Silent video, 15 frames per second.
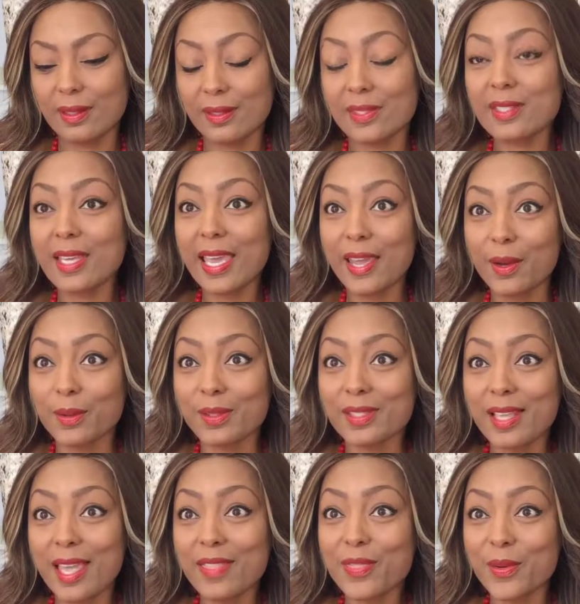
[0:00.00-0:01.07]

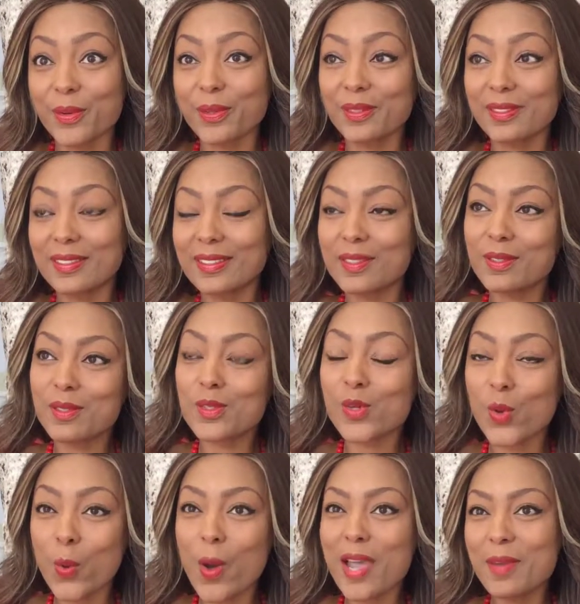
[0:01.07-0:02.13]
scales, and they're
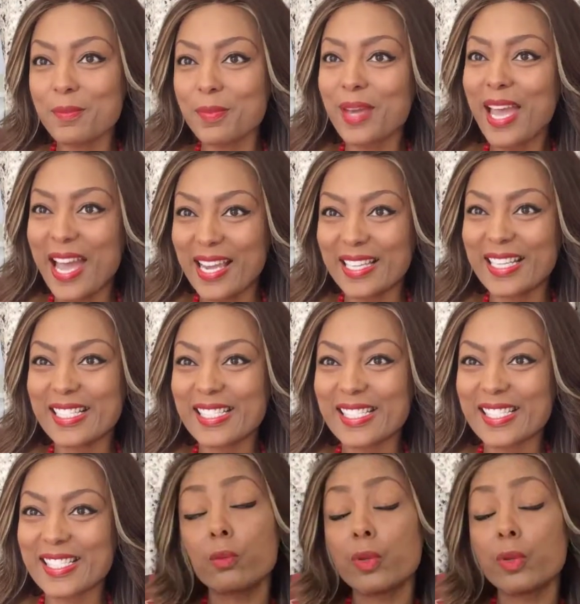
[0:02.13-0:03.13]
quite balanced.